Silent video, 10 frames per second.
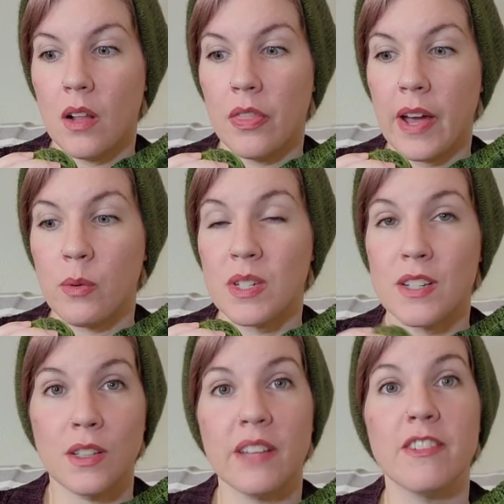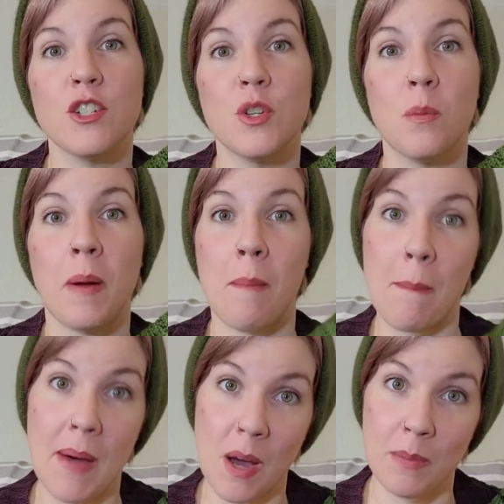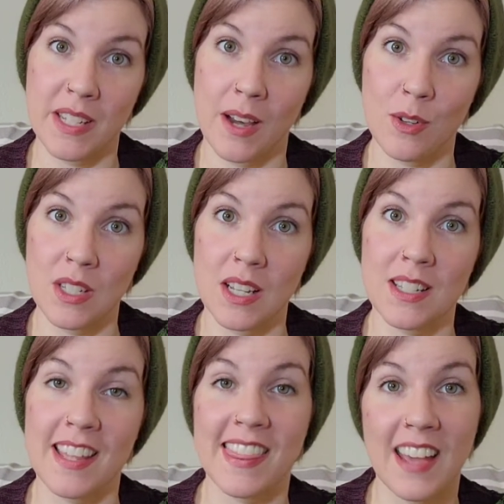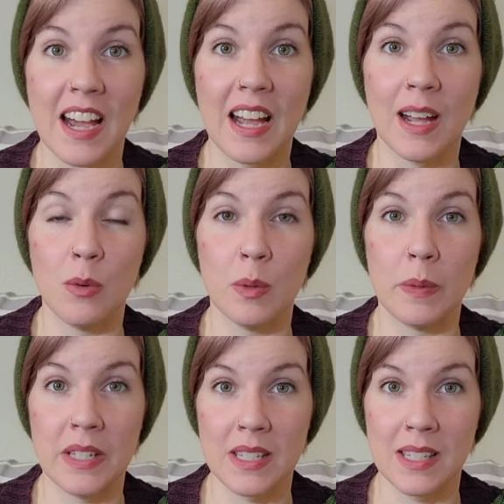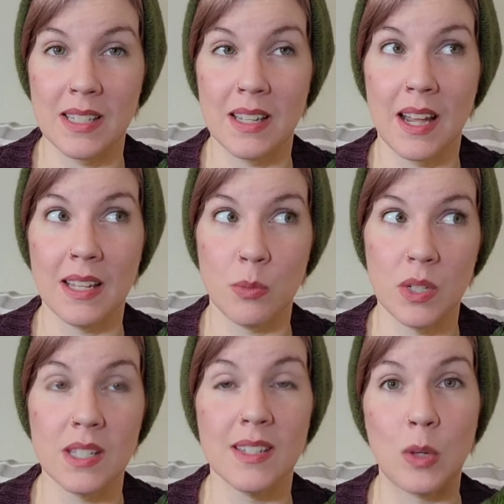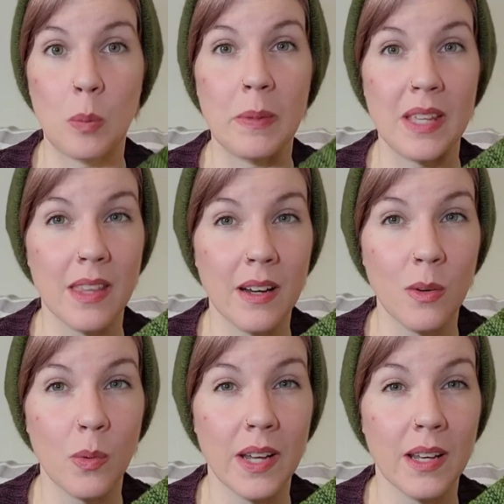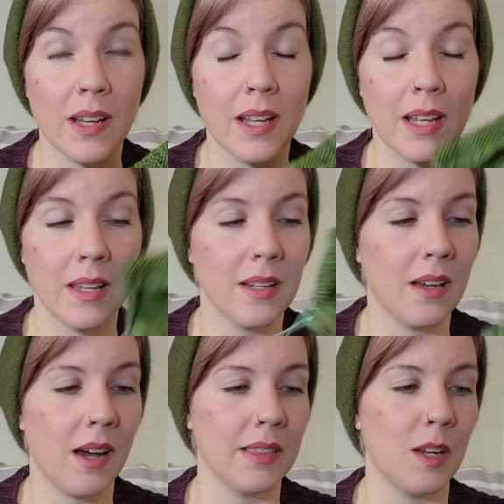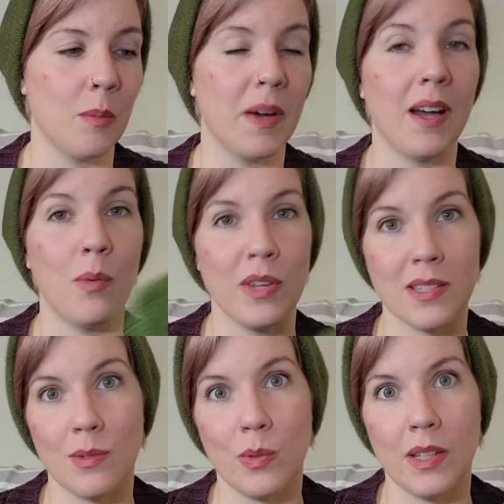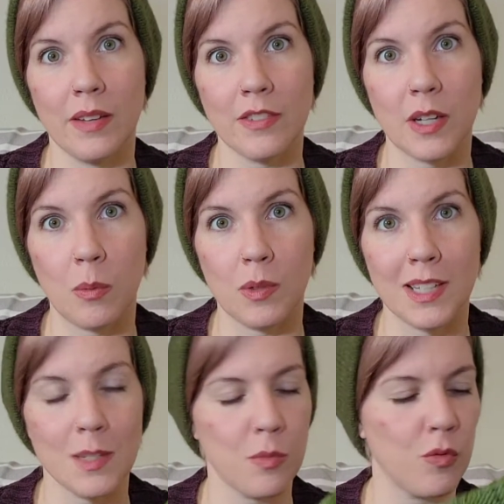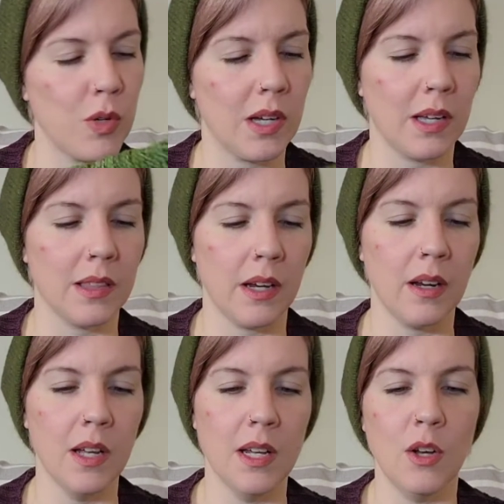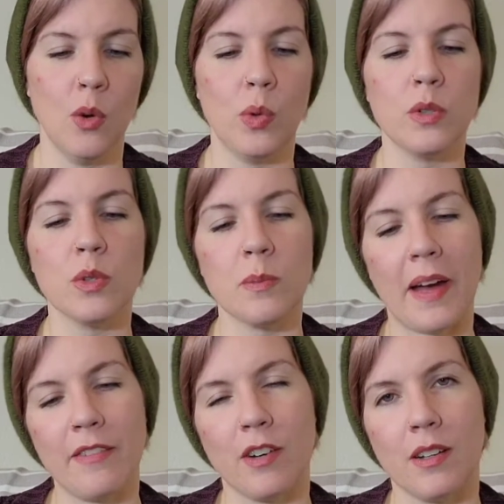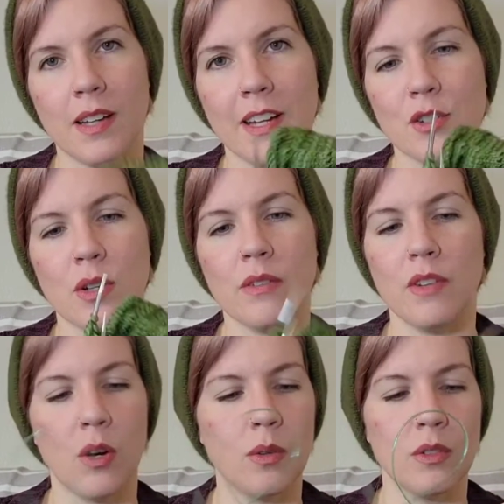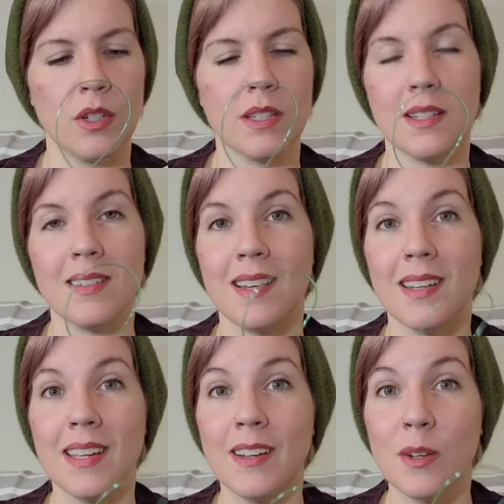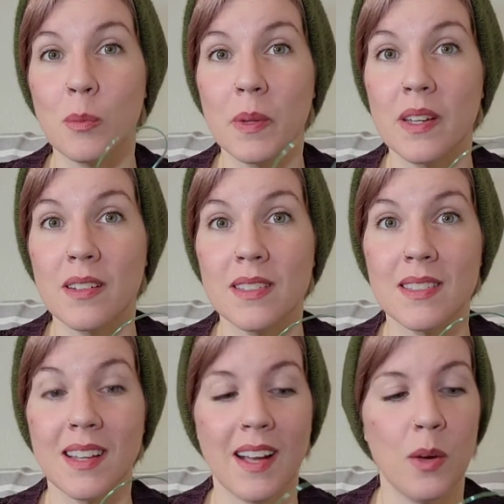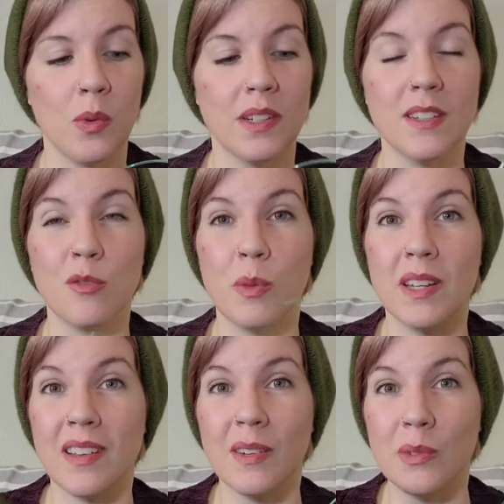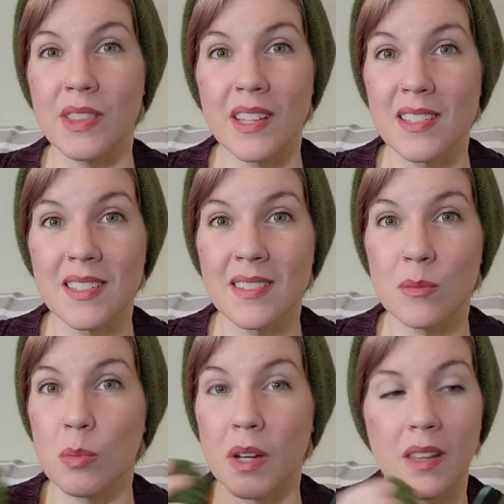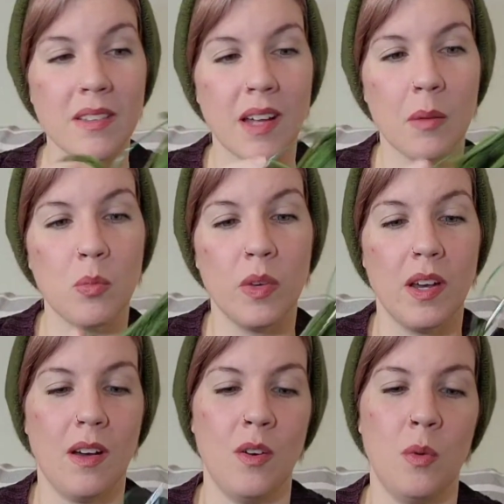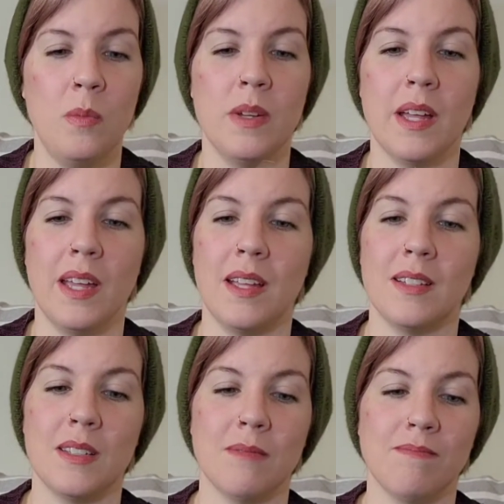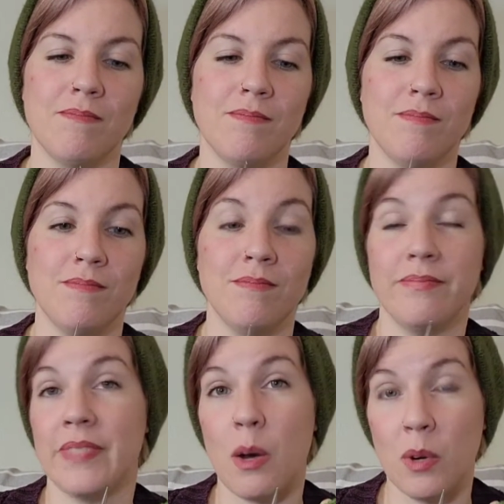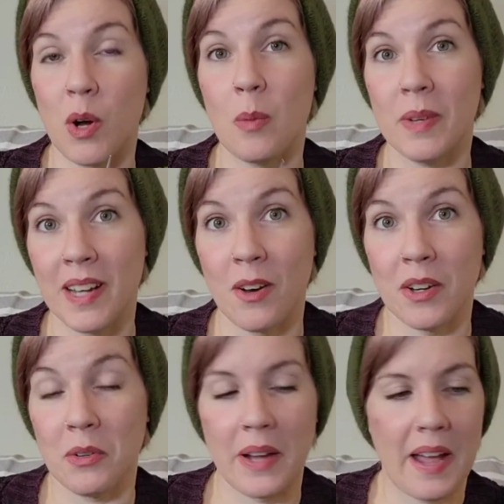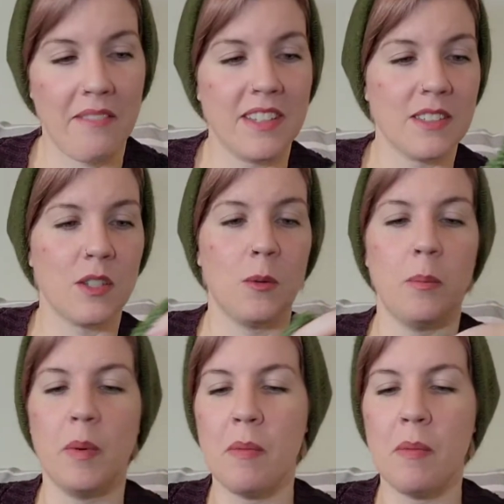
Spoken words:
that was delivered to my mom's house because I thought I would still be there when it got there, but I wasn't. We left a couple days before it got there, which was my fault. I should have known just to send it here because I wouldn't have been done with this by the time we got home, and now we're home and now I don't have it. So, but